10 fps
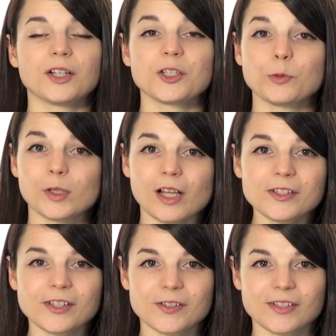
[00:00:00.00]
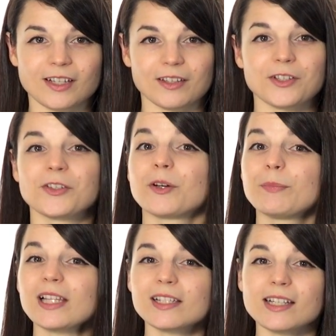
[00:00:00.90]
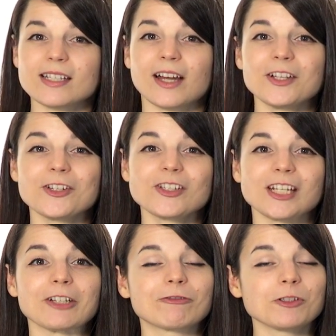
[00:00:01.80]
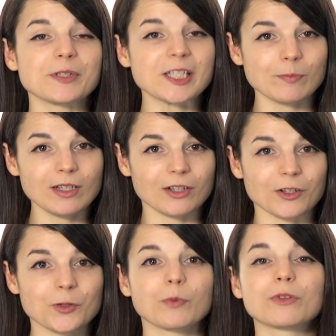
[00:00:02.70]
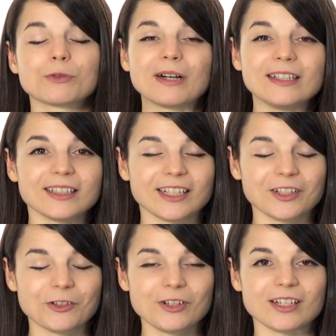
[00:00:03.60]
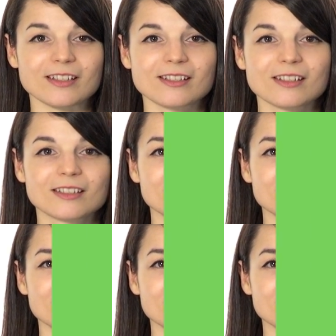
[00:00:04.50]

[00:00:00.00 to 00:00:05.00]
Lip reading: You will also see that your ability to understand fluent speakers will greatly increase.